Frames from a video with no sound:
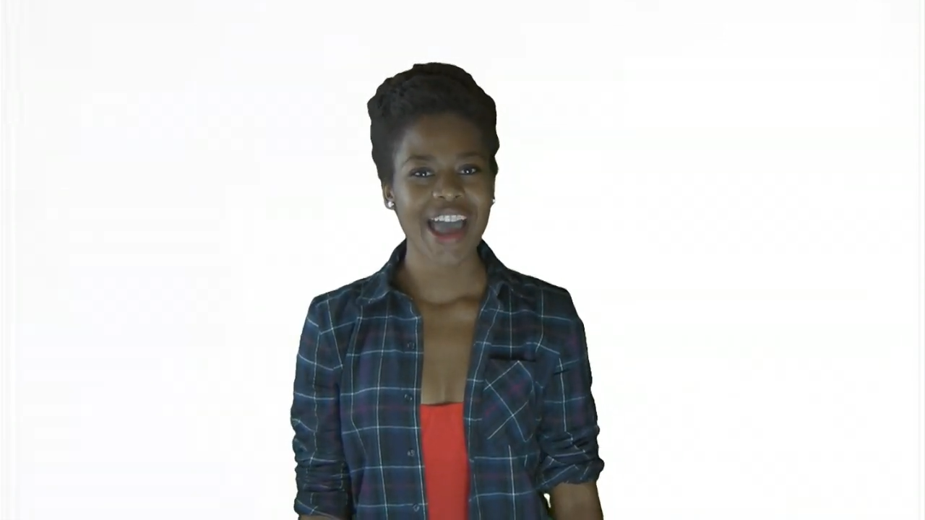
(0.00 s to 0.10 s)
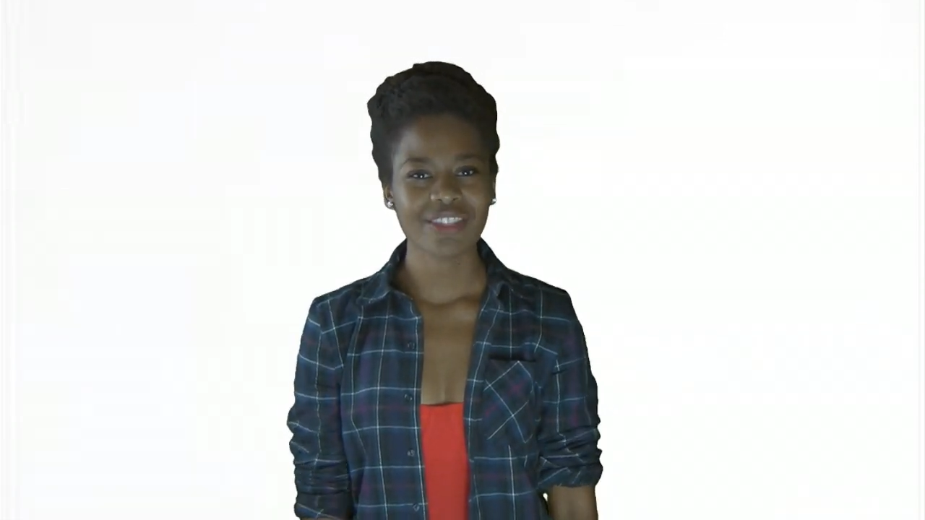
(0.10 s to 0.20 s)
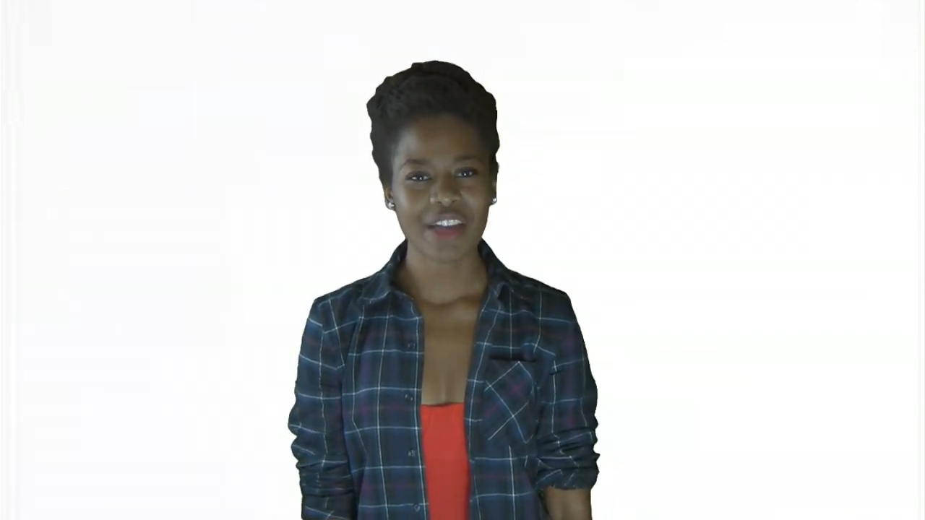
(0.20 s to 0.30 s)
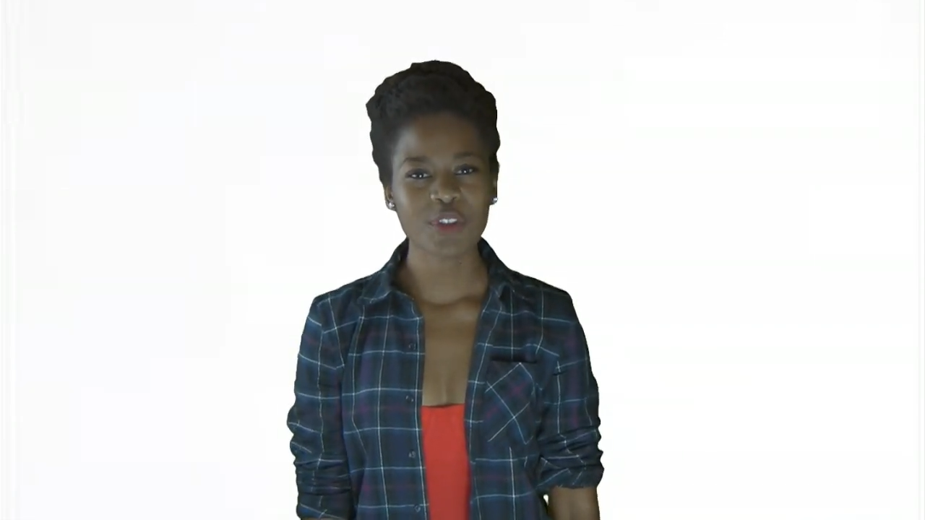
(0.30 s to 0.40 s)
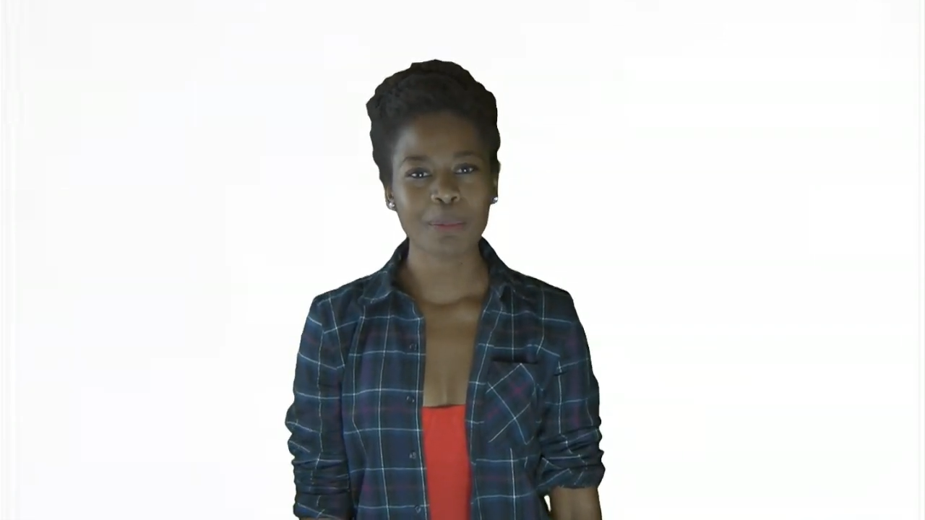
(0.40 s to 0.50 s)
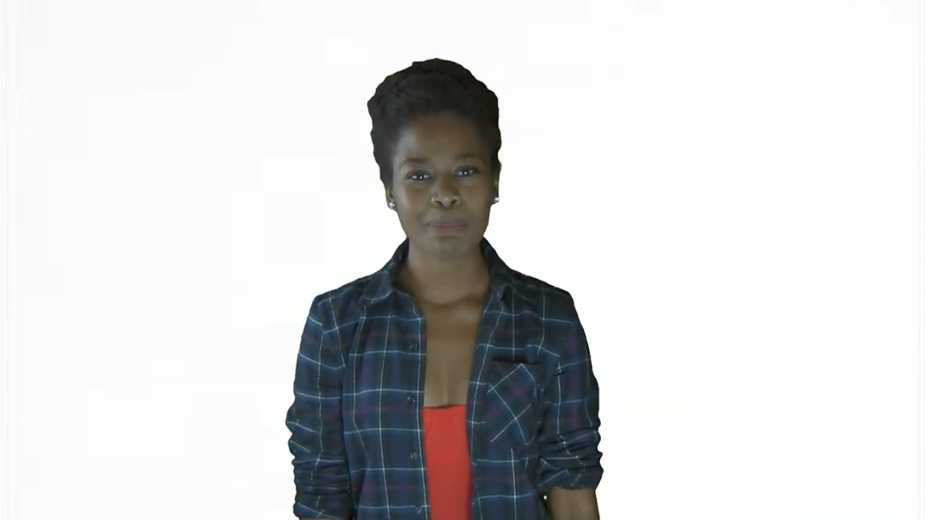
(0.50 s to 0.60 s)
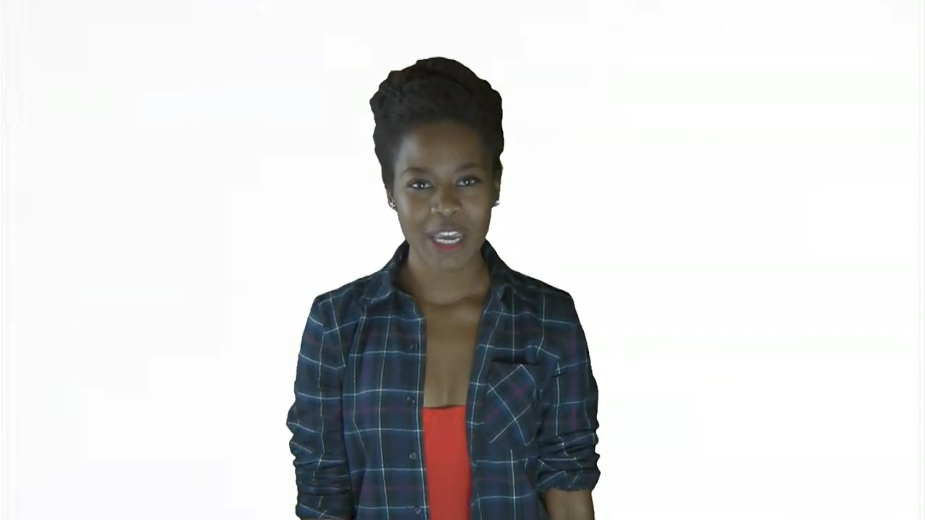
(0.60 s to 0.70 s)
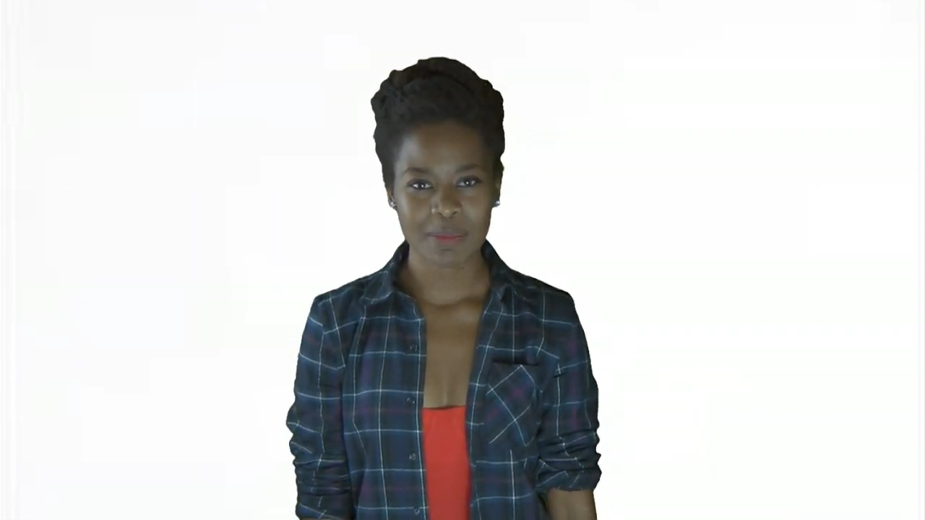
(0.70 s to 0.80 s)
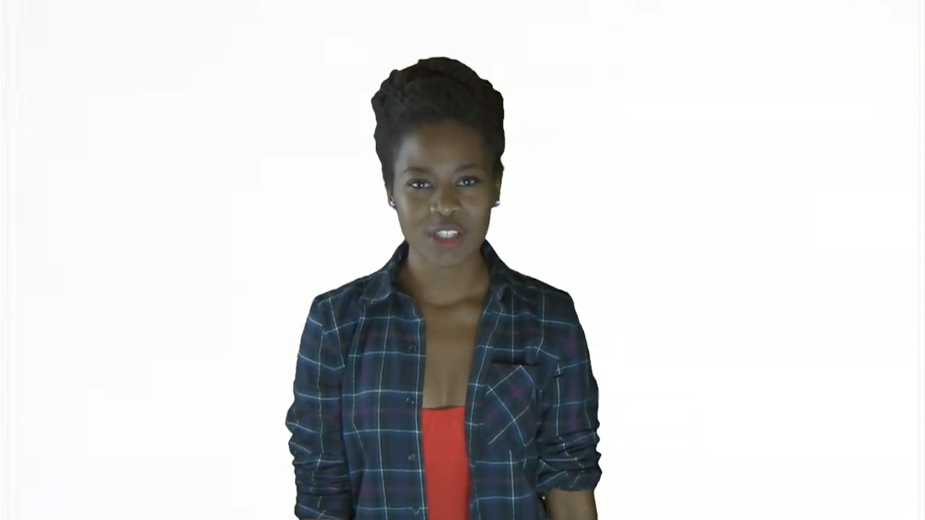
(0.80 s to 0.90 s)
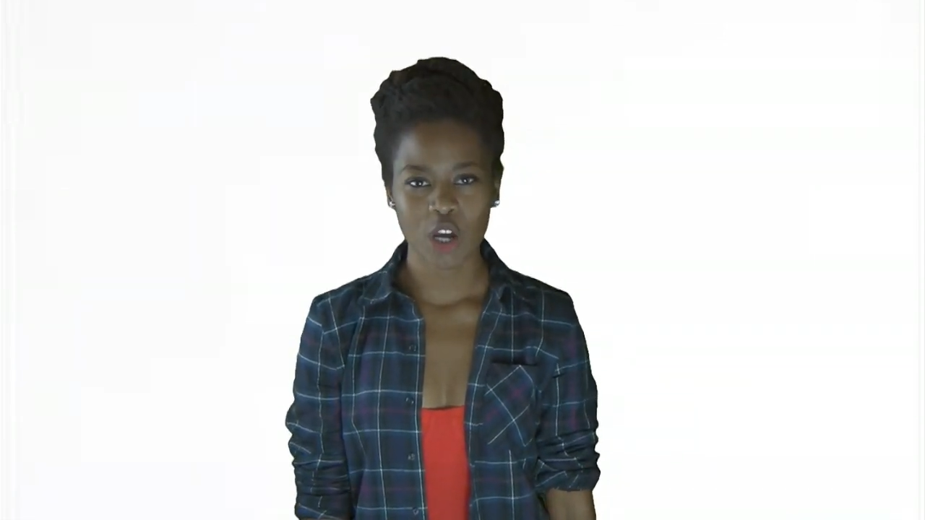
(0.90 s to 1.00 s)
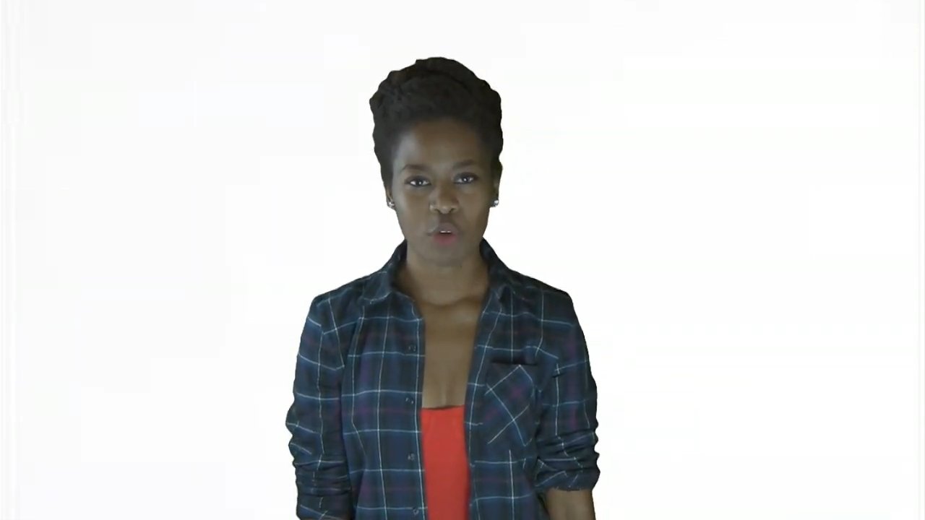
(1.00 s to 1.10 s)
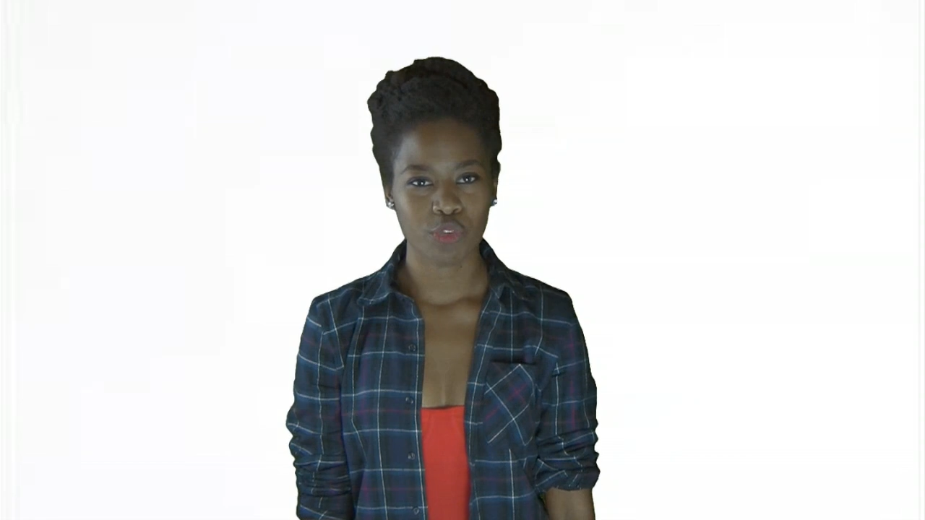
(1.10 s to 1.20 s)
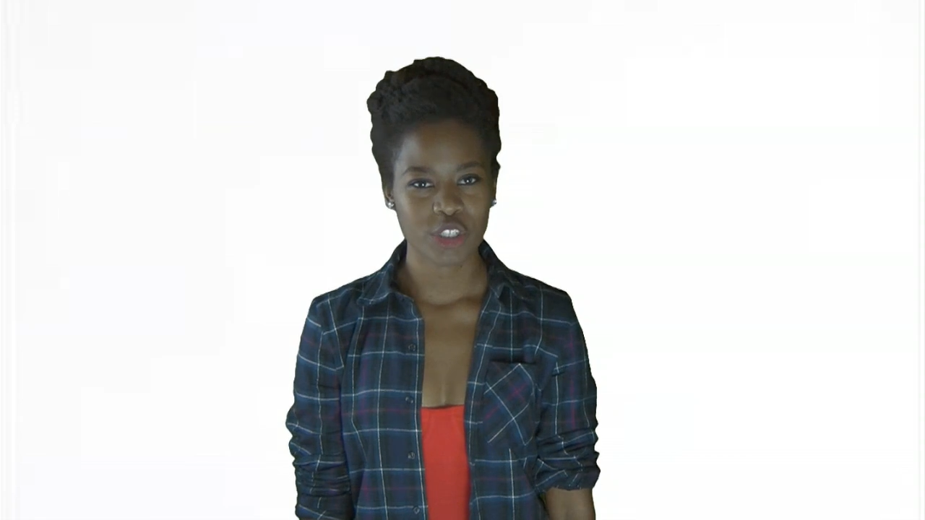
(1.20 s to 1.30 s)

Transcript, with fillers: and left their babies on